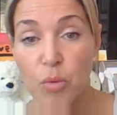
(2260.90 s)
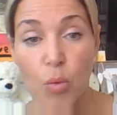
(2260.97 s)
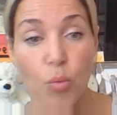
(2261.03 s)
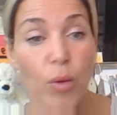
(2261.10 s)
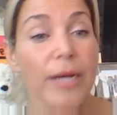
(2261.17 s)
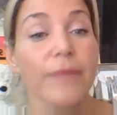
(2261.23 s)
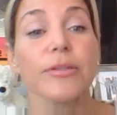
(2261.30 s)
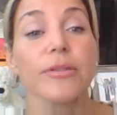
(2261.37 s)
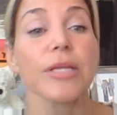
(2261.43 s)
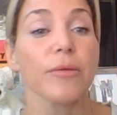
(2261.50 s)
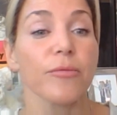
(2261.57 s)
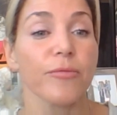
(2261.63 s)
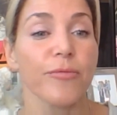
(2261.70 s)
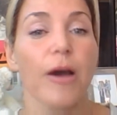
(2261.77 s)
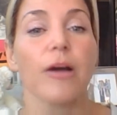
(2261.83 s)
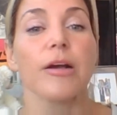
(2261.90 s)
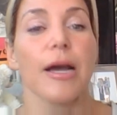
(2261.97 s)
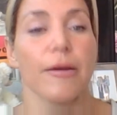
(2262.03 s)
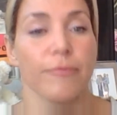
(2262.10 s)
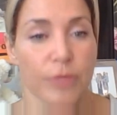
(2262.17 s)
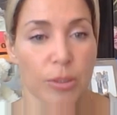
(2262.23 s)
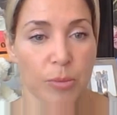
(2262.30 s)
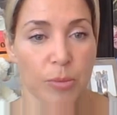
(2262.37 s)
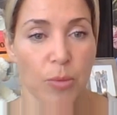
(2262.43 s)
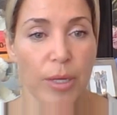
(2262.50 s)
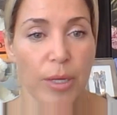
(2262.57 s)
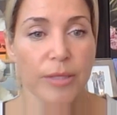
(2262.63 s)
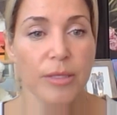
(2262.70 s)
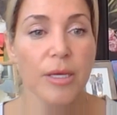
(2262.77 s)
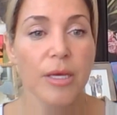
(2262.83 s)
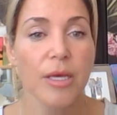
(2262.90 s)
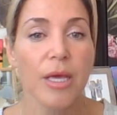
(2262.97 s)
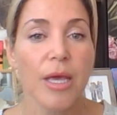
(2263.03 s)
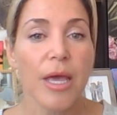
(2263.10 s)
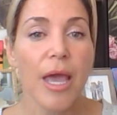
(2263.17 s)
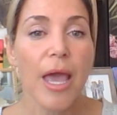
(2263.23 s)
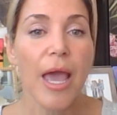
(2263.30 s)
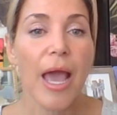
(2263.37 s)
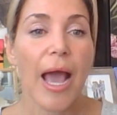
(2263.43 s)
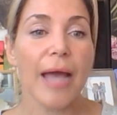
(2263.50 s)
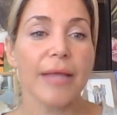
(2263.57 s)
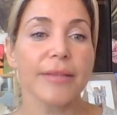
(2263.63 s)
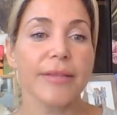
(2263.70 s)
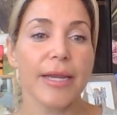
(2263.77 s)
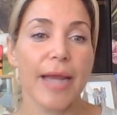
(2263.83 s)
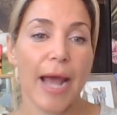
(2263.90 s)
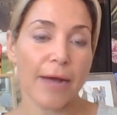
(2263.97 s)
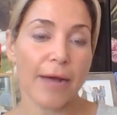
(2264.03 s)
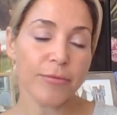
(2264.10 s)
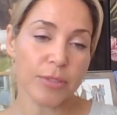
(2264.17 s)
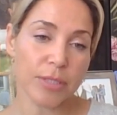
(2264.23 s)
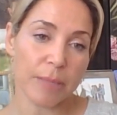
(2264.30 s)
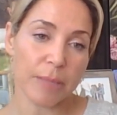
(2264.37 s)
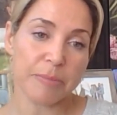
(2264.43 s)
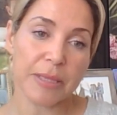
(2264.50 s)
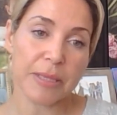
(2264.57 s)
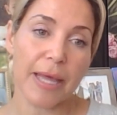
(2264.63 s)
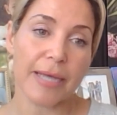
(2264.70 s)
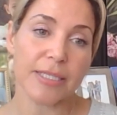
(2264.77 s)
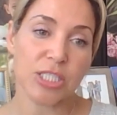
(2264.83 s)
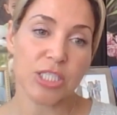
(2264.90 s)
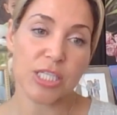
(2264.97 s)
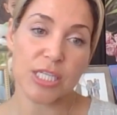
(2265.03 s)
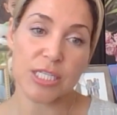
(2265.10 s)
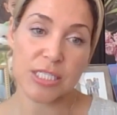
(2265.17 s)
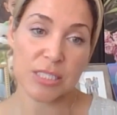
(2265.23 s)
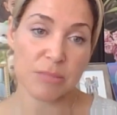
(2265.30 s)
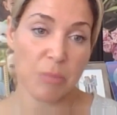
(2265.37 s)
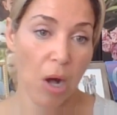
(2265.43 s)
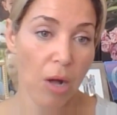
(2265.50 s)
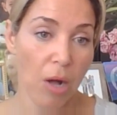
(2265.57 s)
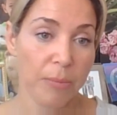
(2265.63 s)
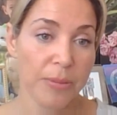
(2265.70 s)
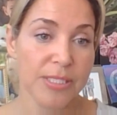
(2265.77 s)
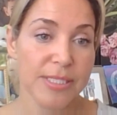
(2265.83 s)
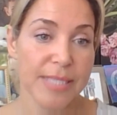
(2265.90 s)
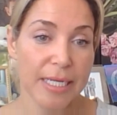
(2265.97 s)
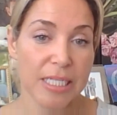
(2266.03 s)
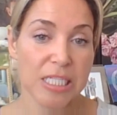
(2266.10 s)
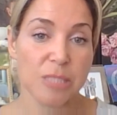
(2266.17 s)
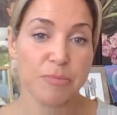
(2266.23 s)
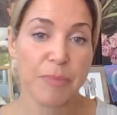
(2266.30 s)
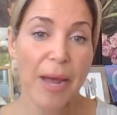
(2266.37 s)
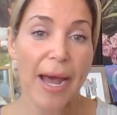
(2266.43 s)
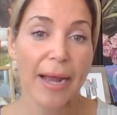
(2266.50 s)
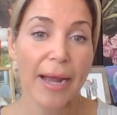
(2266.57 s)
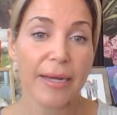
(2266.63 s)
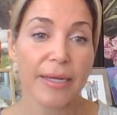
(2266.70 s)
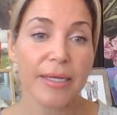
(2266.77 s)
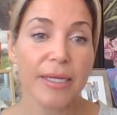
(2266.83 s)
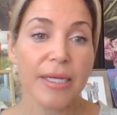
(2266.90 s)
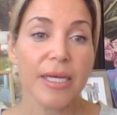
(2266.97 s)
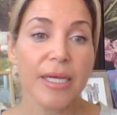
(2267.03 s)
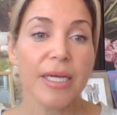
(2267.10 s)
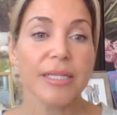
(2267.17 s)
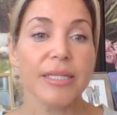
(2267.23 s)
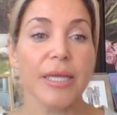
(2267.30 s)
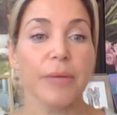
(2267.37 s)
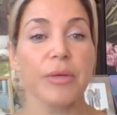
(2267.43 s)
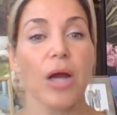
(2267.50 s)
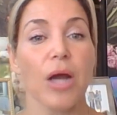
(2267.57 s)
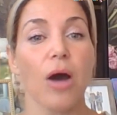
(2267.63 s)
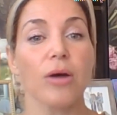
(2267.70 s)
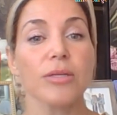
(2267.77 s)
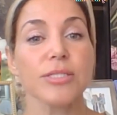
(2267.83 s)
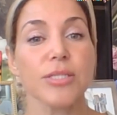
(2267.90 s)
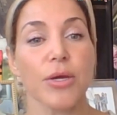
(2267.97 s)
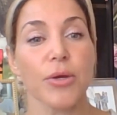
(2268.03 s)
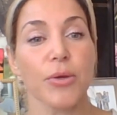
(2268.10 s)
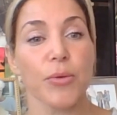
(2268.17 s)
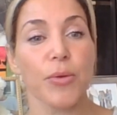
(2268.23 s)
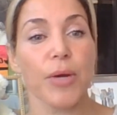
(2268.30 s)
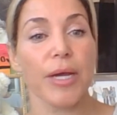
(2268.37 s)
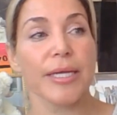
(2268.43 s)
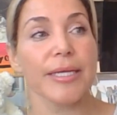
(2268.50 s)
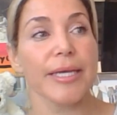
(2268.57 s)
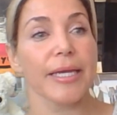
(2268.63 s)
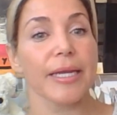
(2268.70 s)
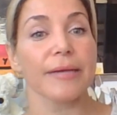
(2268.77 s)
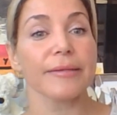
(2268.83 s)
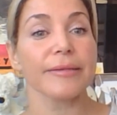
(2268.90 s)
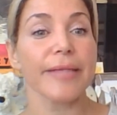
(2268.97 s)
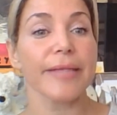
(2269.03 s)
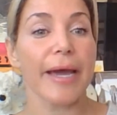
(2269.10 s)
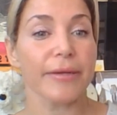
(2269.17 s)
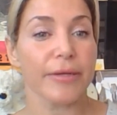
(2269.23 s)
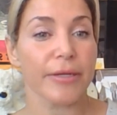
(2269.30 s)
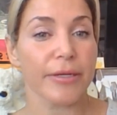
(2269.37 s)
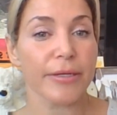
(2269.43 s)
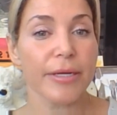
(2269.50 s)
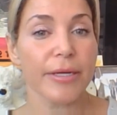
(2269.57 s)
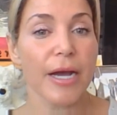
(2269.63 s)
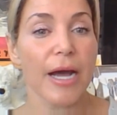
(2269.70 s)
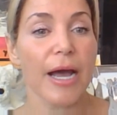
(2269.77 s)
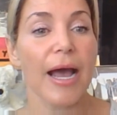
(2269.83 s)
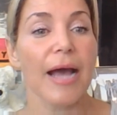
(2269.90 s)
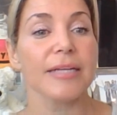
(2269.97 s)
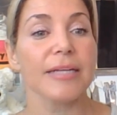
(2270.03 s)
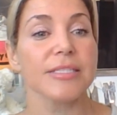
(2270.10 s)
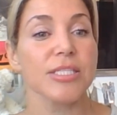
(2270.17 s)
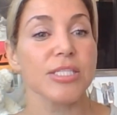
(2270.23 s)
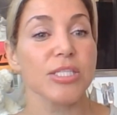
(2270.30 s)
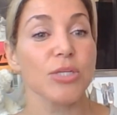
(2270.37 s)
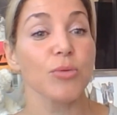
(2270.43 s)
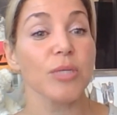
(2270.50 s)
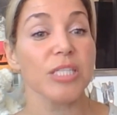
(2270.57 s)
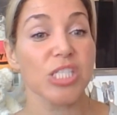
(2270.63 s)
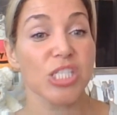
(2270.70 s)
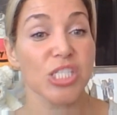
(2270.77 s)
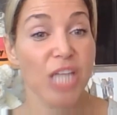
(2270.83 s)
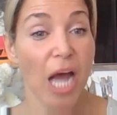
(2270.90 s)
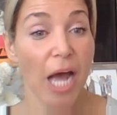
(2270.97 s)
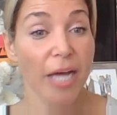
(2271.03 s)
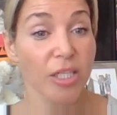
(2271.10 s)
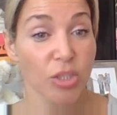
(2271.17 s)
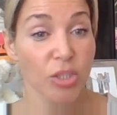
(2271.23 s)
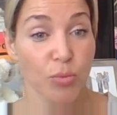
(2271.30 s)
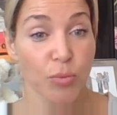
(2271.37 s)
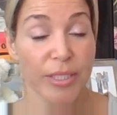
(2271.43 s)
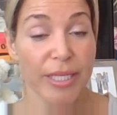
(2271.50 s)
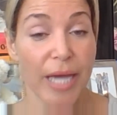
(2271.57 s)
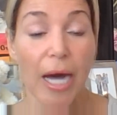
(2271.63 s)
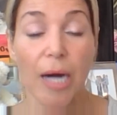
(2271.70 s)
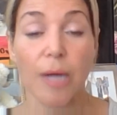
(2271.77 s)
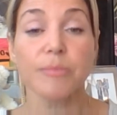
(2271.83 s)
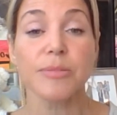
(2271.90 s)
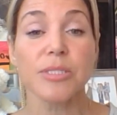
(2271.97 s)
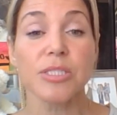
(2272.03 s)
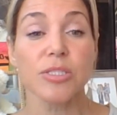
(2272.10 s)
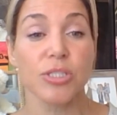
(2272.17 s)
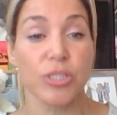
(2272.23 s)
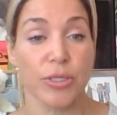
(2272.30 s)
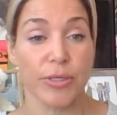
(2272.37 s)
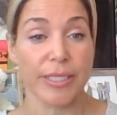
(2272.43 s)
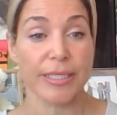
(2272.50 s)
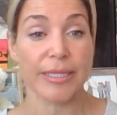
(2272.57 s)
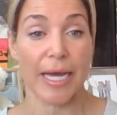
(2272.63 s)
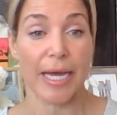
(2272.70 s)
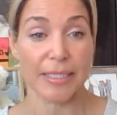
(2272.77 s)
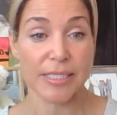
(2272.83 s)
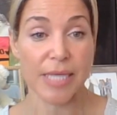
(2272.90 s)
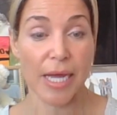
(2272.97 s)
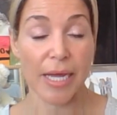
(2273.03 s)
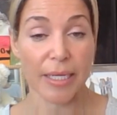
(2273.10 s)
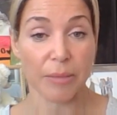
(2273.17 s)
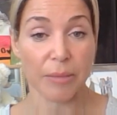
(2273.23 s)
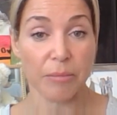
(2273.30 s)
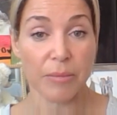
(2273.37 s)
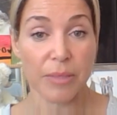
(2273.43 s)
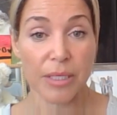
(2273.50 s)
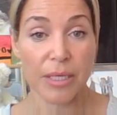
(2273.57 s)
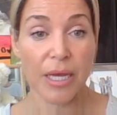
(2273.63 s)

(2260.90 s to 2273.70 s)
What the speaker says: whatever they felt comfortable with. And then after they pledged a small percentage back, they would also get a letter as to which child we helped during that time.